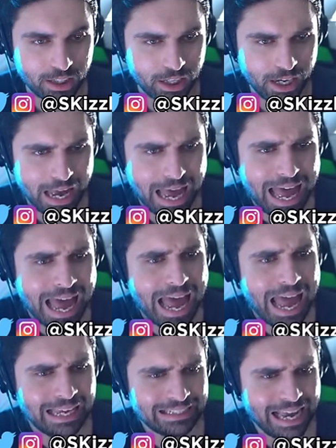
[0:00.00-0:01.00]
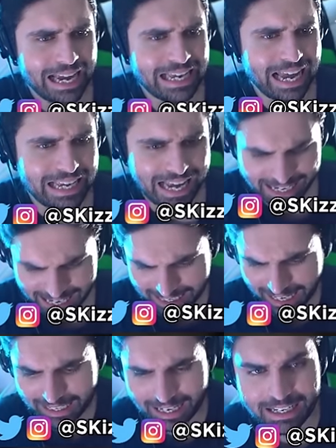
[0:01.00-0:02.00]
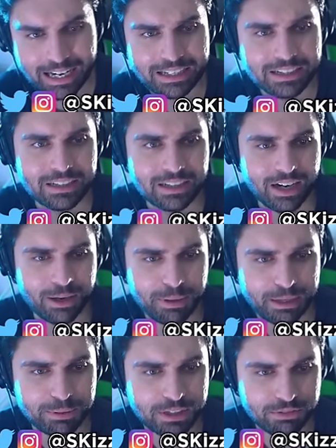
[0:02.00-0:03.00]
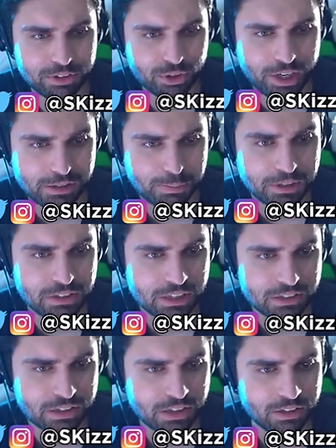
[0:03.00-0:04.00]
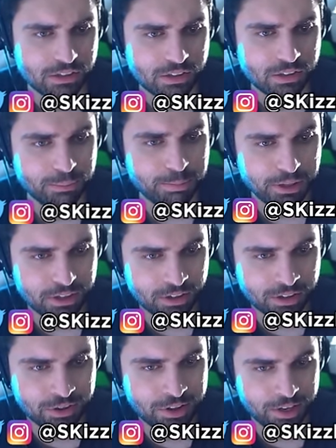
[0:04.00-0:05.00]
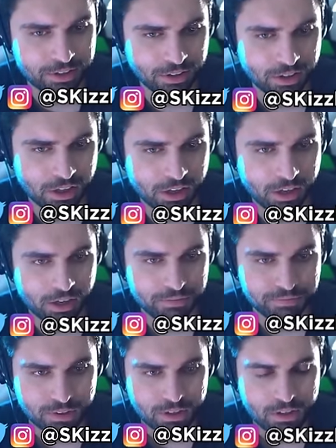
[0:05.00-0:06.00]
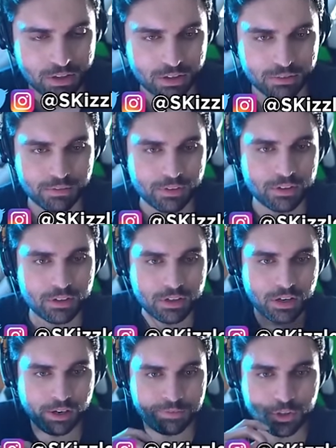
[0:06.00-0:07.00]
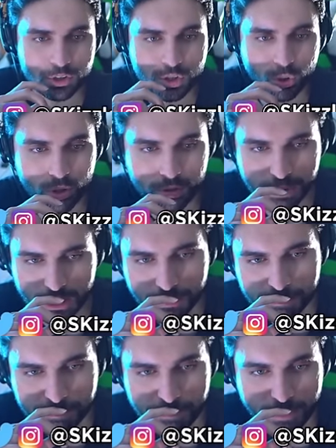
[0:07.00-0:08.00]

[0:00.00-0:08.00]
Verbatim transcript: Yeah, yeah, yeah, yeah, yeah. I might be giving you guys PTSD. But literally... If you told me...